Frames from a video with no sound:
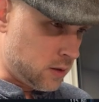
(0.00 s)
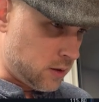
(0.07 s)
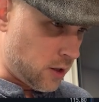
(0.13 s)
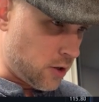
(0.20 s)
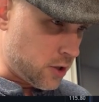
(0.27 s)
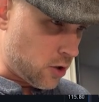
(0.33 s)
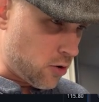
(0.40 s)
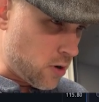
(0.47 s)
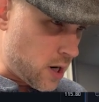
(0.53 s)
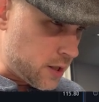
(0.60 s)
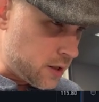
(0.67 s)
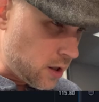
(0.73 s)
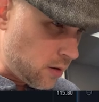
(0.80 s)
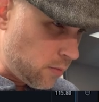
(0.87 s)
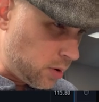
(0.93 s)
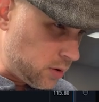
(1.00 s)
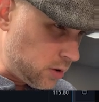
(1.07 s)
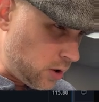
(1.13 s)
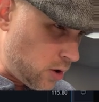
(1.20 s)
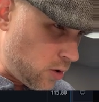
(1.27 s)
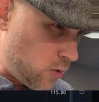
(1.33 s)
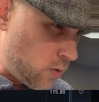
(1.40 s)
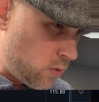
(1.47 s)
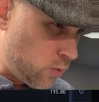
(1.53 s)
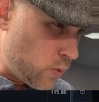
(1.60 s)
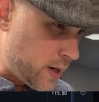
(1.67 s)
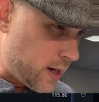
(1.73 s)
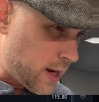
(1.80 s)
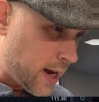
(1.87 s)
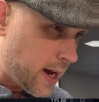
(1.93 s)
There's a crossing below.
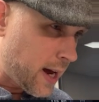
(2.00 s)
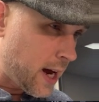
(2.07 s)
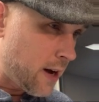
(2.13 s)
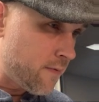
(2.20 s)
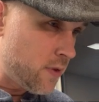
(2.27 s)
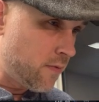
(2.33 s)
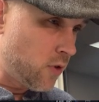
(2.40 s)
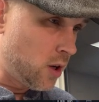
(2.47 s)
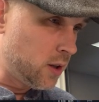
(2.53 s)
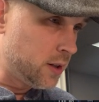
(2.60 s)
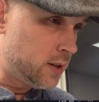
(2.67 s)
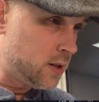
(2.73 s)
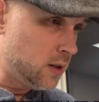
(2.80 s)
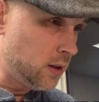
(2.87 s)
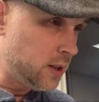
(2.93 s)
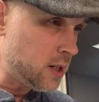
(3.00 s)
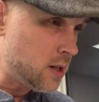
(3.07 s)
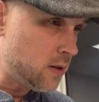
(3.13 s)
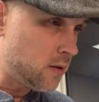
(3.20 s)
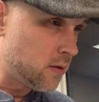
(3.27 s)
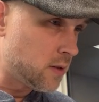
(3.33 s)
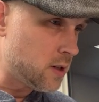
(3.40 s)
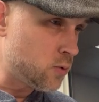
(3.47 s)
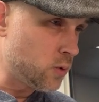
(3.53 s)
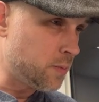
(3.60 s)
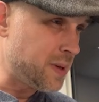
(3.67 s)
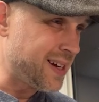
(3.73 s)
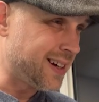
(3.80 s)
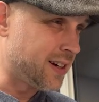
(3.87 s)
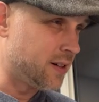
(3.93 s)
We have the volatility. This would
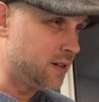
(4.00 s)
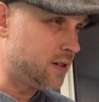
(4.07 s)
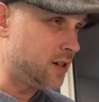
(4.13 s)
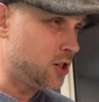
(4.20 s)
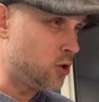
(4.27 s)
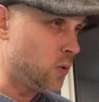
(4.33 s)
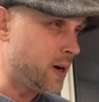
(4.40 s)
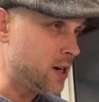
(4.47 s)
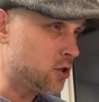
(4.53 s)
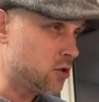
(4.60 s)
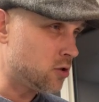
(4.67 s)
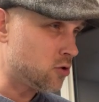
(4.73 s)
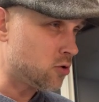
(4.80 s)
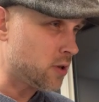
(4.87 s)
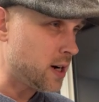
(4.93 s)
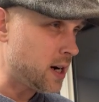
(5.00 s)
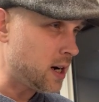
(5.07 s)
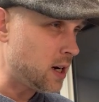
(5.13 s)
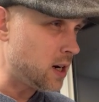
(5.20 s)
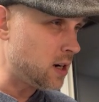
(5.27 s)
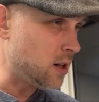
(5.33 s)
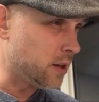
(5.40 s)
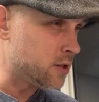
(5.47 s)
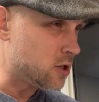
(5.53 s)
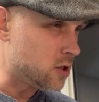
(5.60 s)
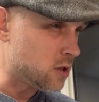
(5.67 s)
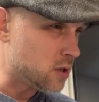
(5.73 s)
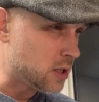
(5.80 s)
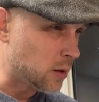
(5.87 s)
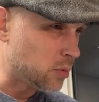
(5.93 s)
be a continuation trade. Let's
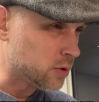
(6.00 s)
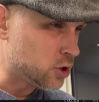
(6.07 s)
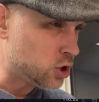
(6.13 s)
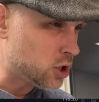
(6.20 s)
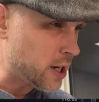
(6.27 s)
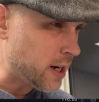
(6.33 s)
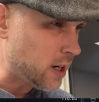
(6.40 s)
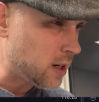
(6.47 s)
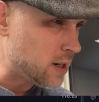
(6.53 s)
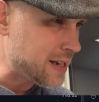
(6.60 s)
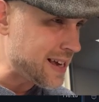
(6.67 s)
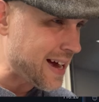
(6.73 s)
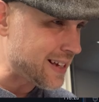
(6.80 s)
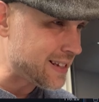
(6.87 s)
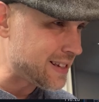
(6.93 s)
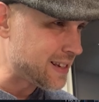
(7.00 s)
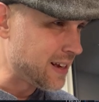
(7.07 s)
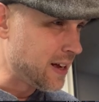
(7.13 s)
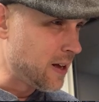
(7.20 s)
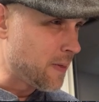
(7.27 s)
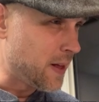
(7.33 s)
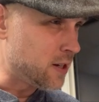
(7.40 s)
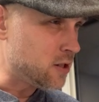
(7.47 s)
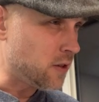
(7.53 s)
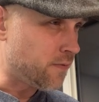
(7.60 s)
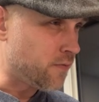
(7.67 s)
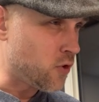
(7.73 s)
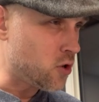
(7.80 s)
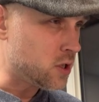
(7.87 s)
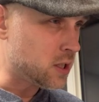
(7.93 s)
just double check. Yes, that is the
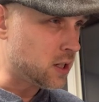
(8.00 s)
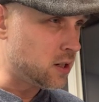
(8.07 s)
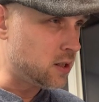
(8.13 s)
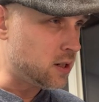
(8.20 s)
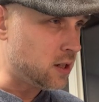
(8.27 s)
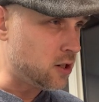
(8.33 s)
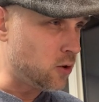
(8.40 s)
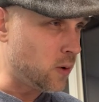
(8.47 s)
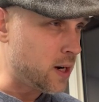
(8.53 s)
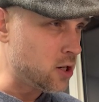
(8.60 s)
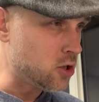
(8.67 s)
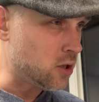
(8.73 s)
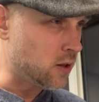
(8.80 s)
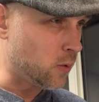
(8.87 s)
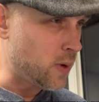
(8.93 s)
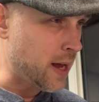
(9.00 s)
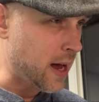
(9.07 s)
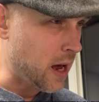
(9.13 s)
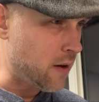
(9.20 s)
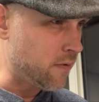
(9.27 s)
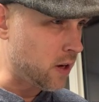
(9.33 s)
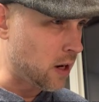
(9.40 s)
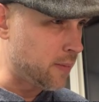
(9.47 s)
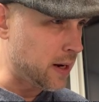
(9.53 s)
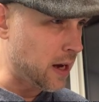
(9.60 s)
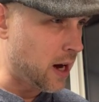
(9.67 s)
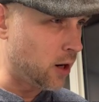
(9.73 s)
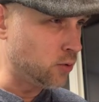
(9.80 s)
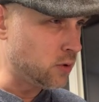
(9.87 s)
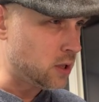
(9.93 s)
first continuation that we have coming
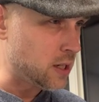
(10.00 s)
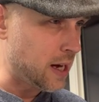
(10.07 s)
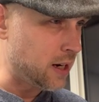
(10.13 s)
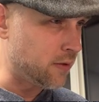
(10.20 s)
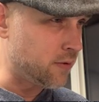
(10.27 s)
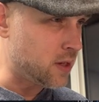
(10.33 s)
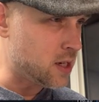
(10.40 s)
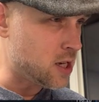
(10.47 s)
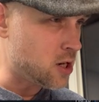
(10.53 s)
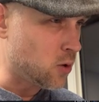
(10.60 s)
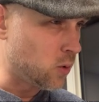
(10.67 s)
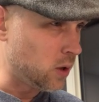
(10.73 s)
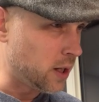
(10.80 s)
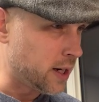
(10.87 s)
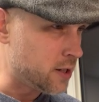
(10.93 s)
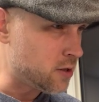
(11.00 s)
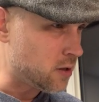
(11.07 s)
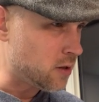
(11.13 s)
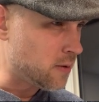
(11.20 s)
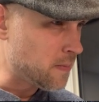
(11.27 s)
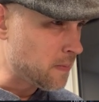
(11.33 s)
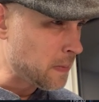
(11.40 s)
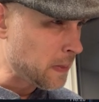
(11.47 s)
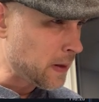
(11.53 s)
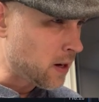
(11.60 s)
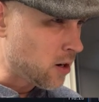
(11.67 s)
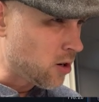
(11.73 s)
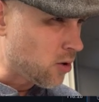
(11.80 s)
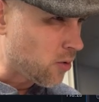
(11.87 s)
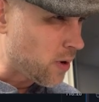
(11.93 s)
outside of the equalizer,
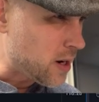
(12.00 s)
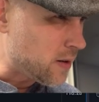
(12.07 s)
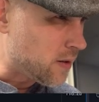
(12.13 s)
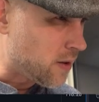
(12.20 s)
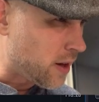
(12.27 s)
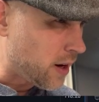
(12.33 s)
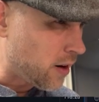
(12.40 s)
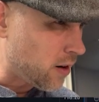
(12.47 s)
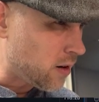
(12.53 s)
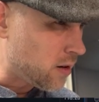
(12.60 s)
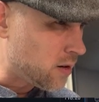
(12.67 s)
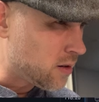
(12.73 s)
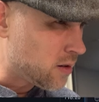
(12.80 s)
right there.